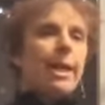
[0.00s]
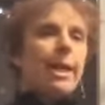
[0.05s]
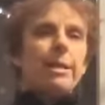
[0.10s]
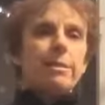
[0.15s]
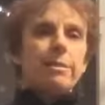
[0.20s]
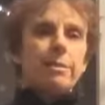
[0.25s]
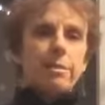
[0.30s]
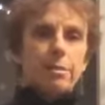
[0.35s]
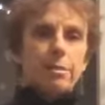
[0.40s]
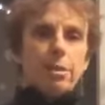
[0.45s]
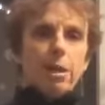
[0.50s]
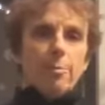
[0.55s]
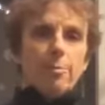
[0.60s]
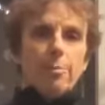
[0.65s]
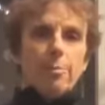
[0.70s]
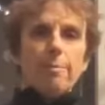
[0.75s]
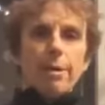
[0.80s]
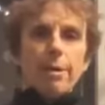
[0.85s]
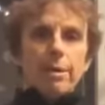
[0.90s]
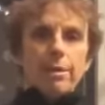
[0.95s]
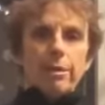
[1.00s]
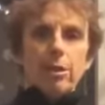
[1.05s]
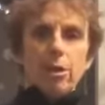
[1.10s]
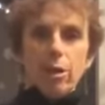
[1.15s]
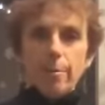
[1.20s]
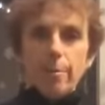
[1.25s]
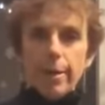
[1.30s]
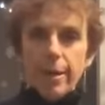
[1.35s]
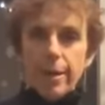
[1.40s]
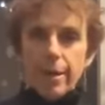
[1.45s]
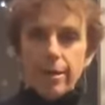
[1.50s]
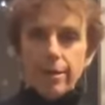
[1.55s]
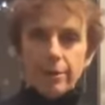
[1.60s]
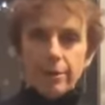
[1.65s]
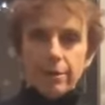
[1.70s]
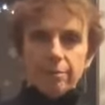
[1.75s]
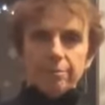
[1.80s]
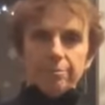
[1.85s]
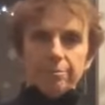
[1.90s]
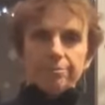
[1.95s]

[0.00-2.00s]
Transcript: cat's on top of my TheraBand.